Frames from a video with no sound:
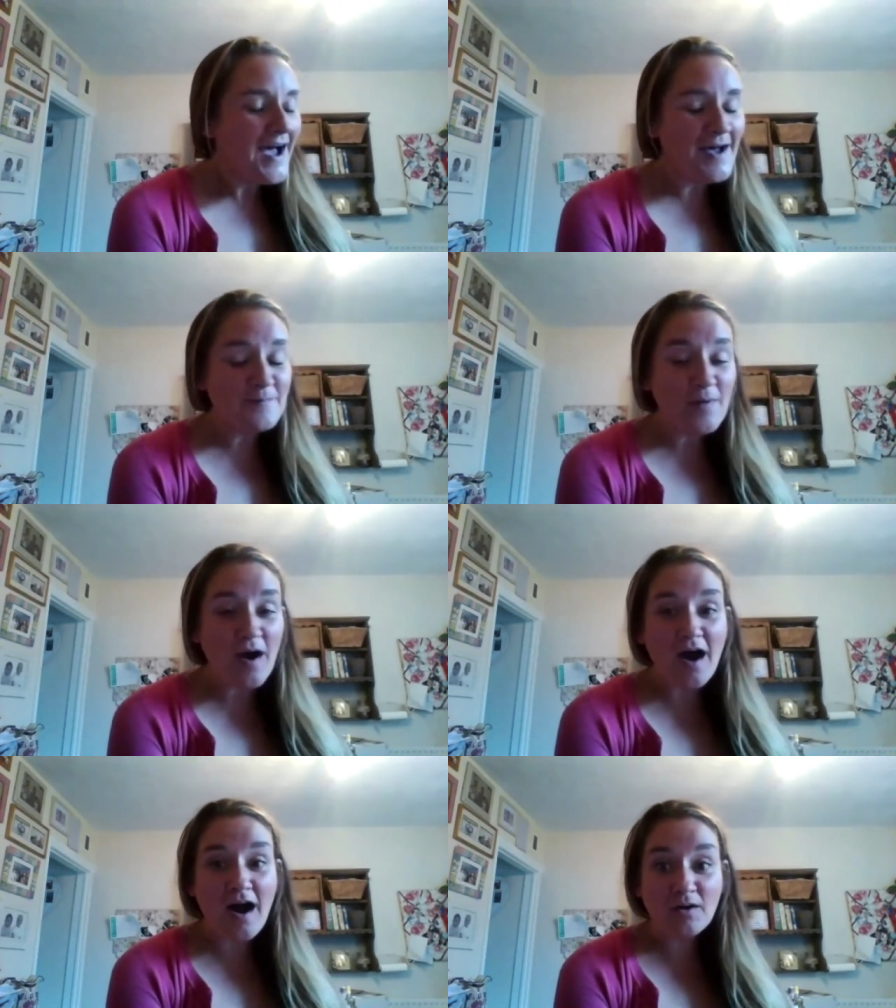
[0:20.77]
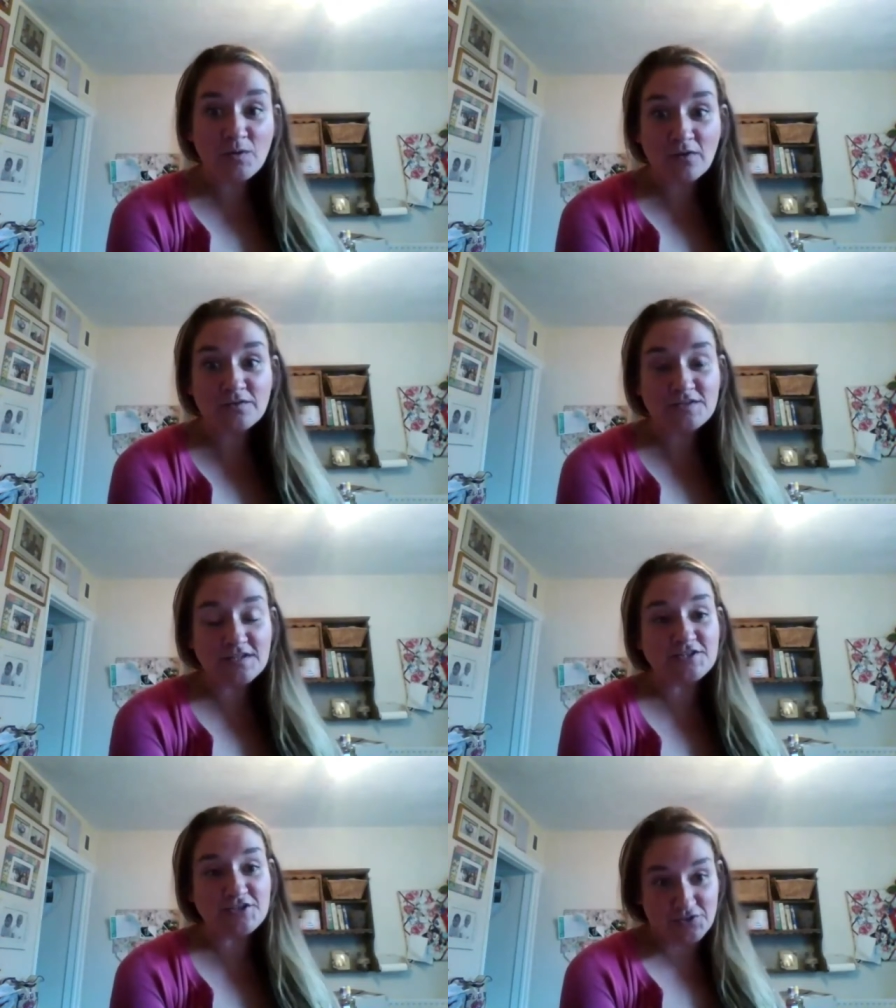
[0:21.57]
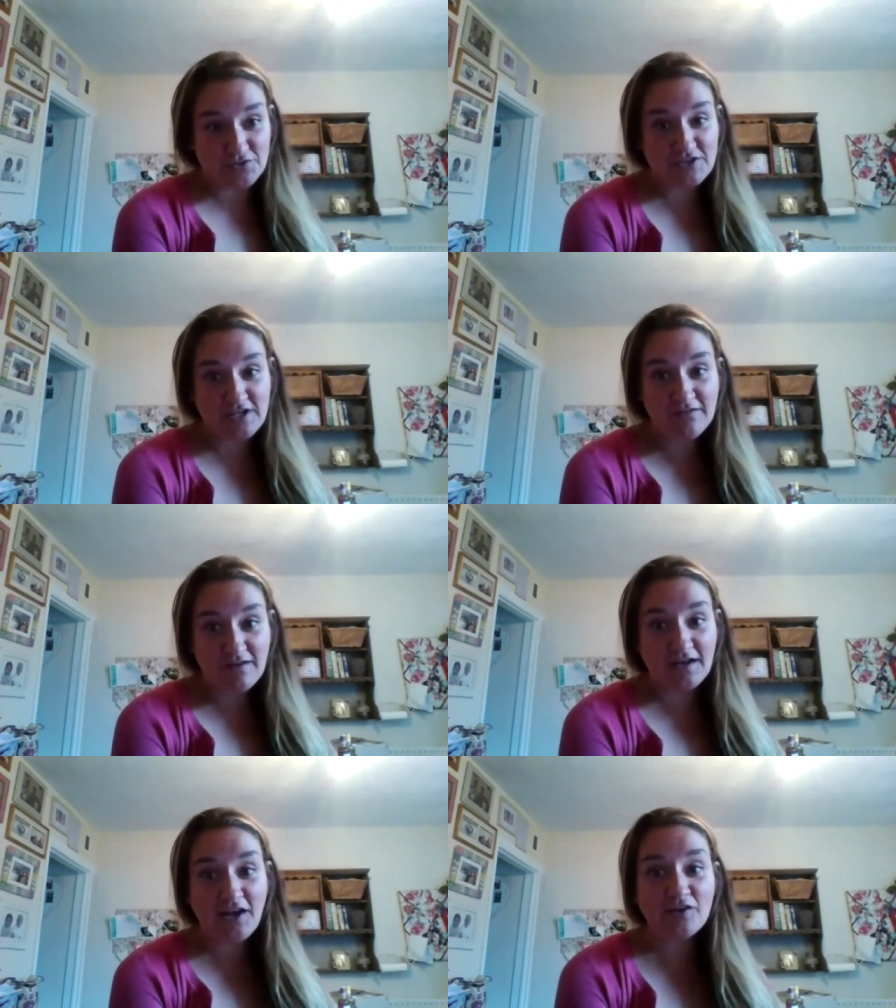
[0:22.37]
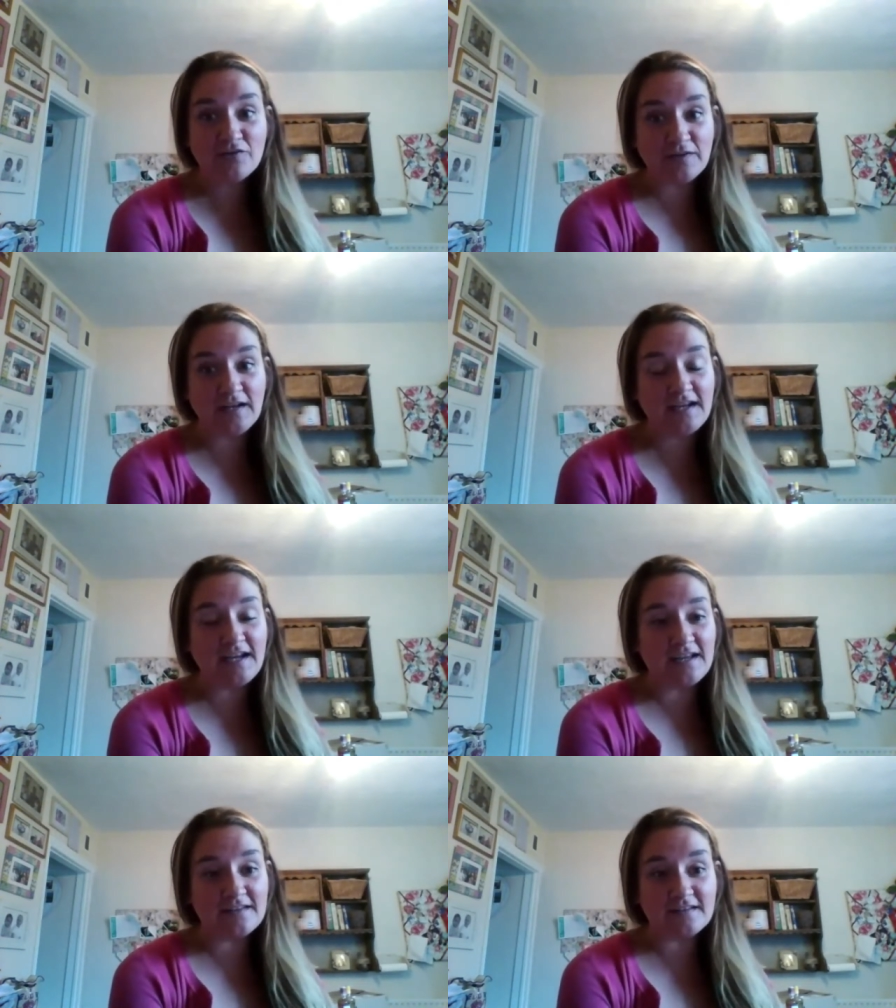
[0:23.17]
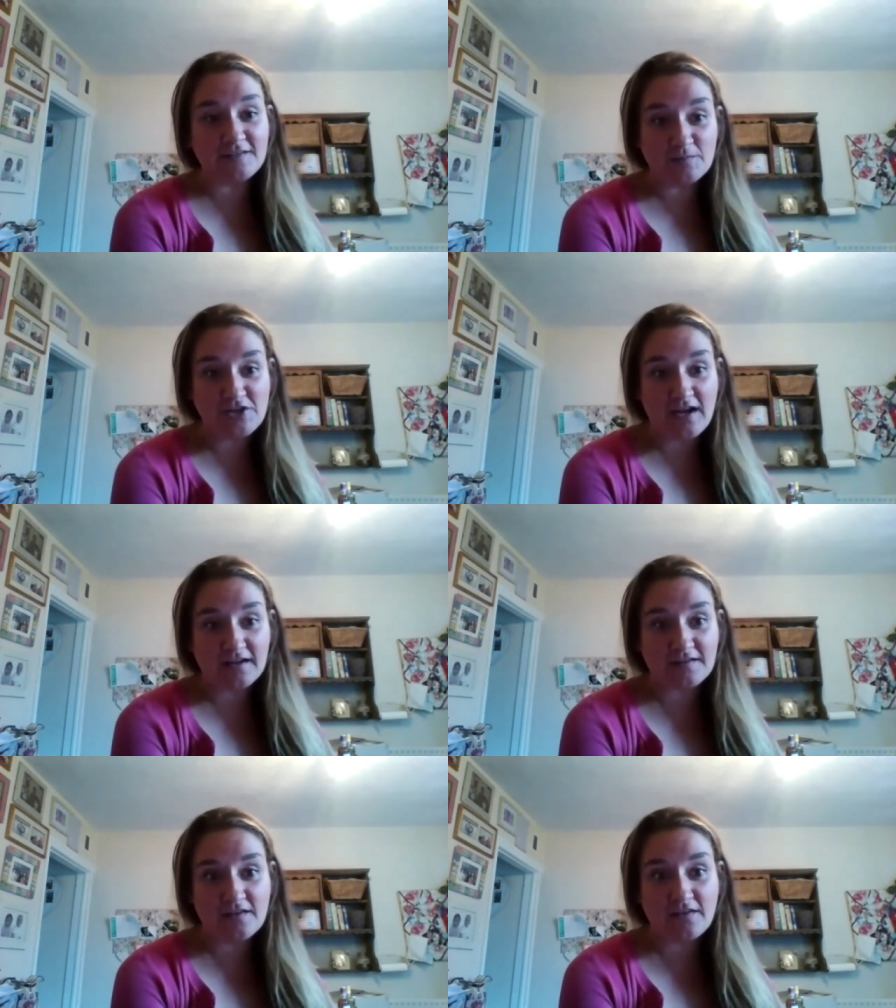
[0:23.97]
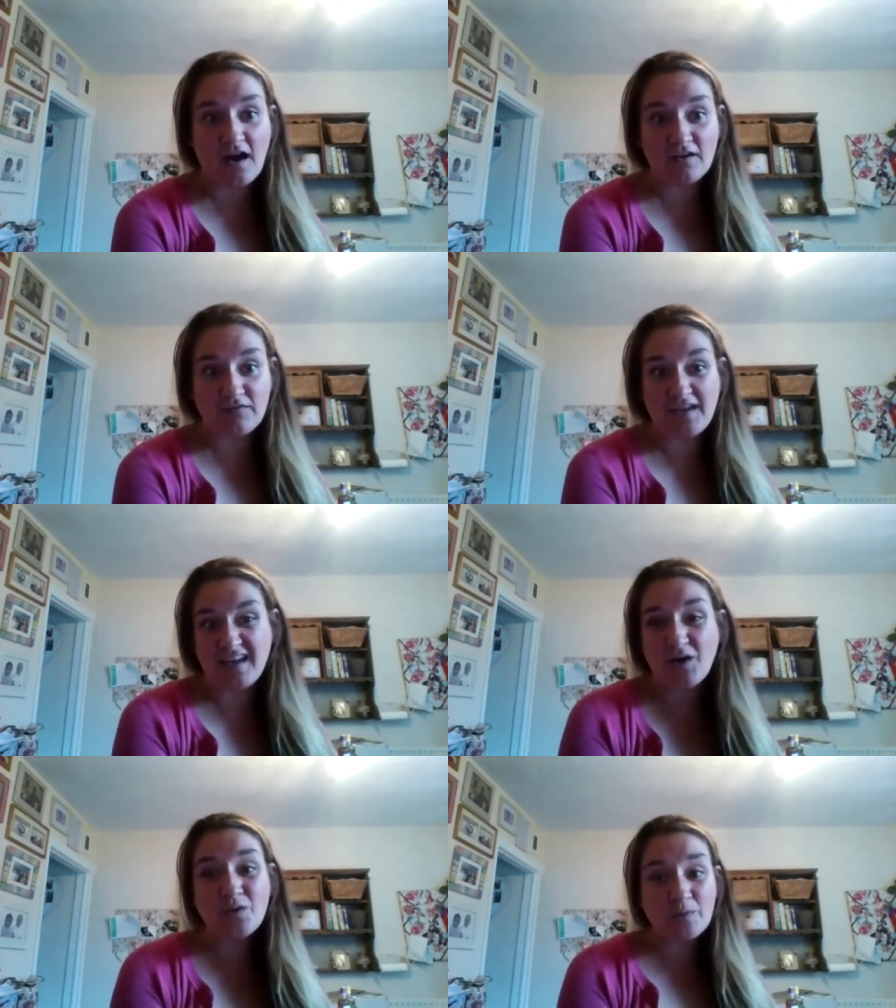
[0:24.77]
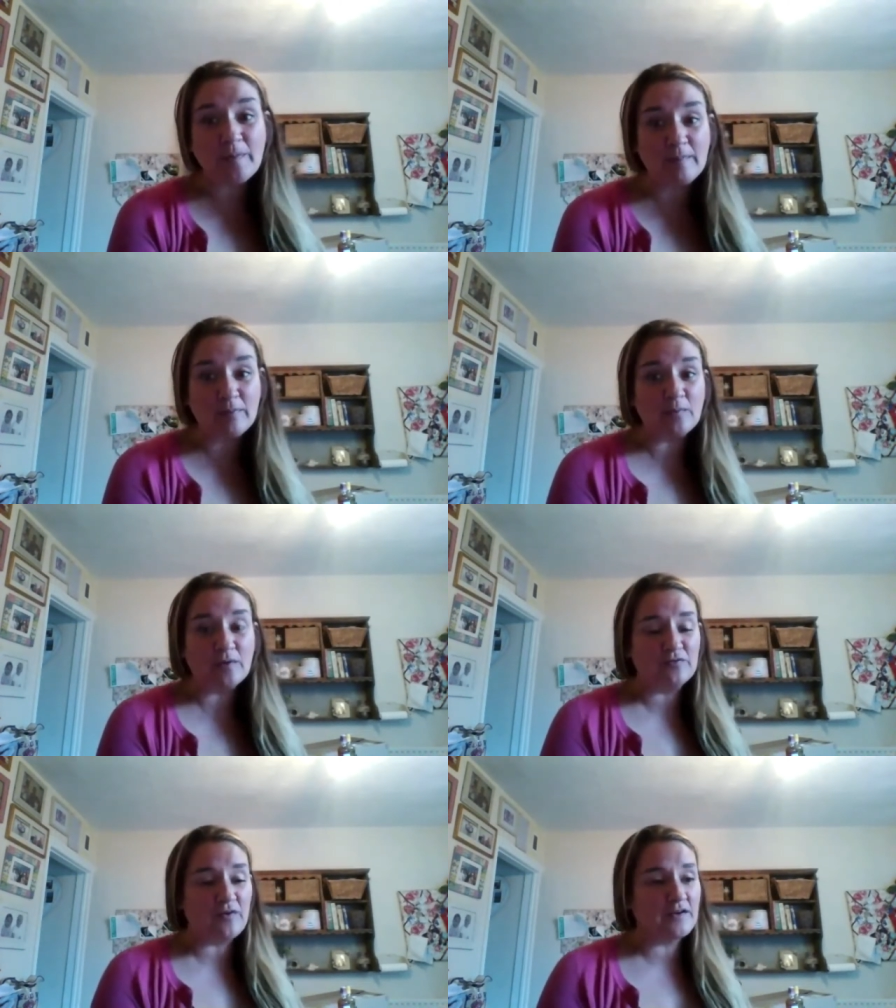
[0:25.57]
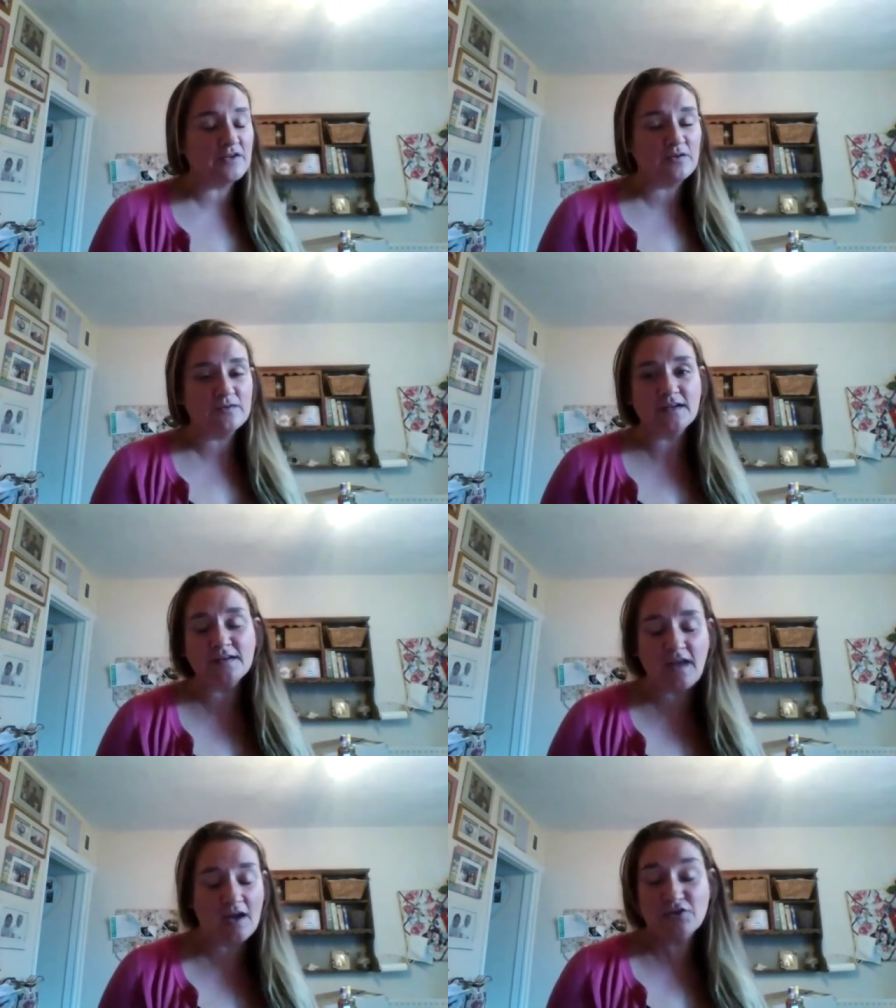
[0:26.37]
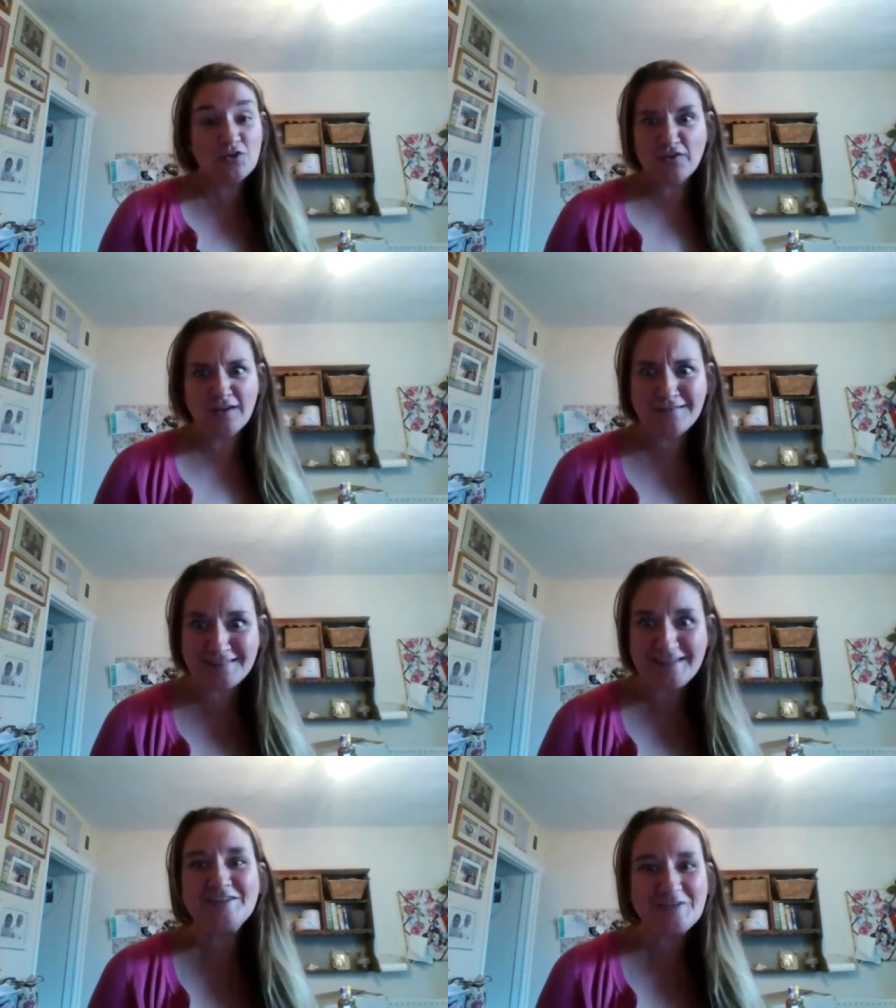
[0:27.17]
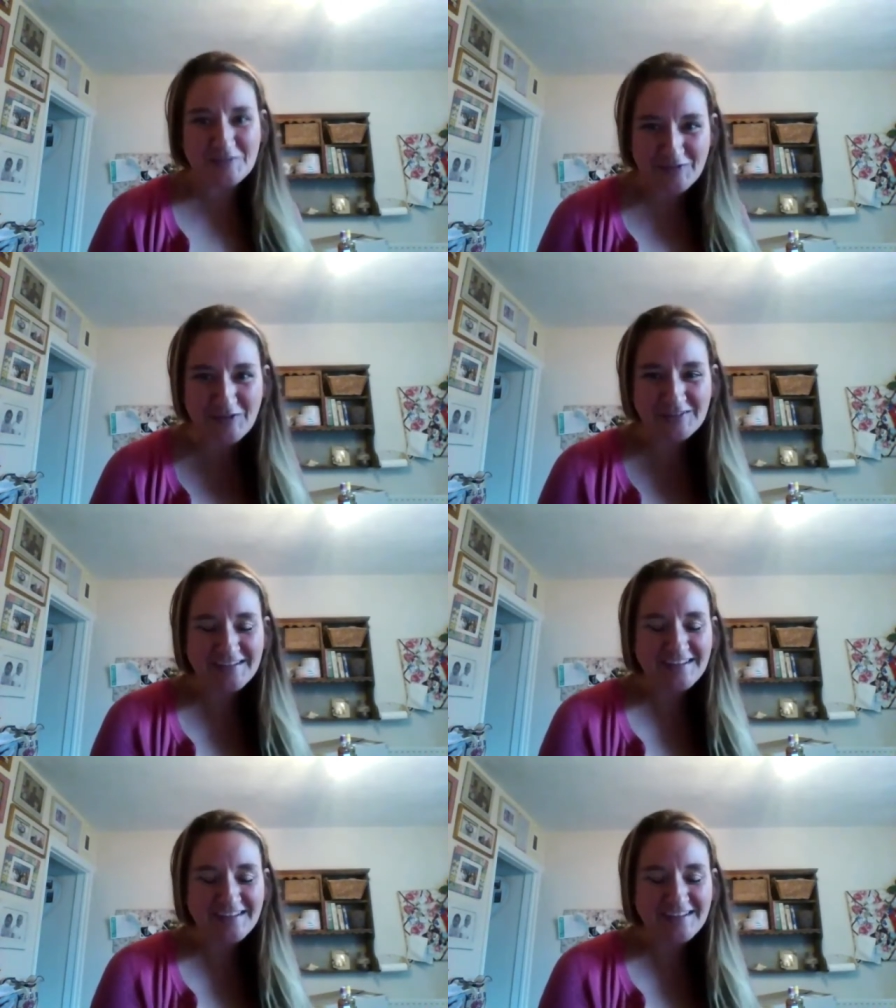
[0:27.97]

Um, I wanted to talk to you, and hopefully, it's a subject that I think other people will find useless, uh, useless, useful.